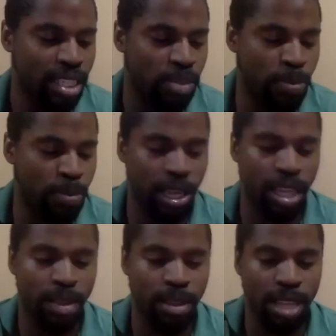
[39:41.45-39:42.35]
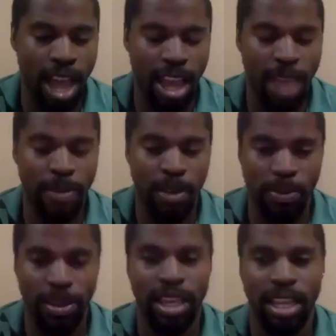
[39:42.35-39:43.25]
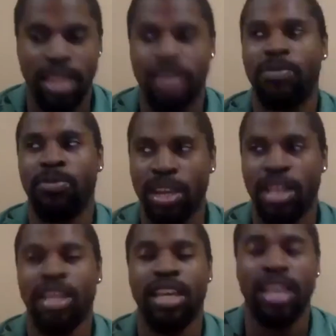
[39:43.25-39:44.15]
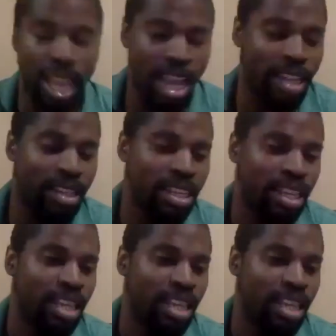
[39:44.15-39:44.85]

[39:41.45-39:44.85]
would be how MLB could really, again,